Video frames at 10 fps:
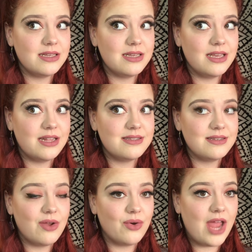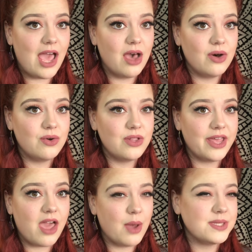it's not how
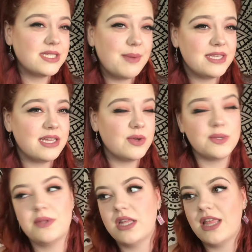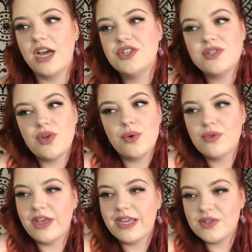like I was expecting it or something like that. I just don't
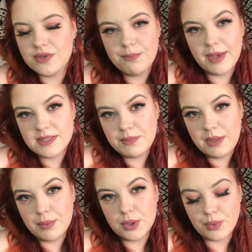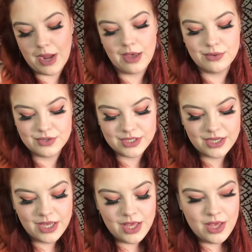like to mess people around,
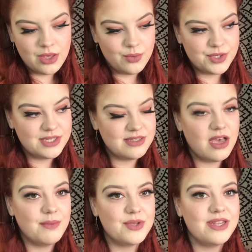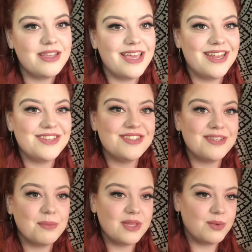which is, I'm gonna get into
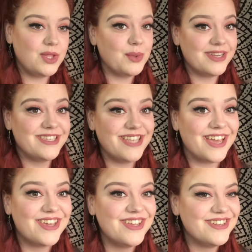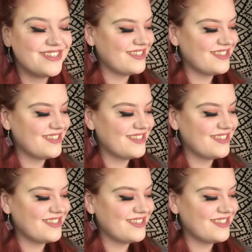something with you in a second.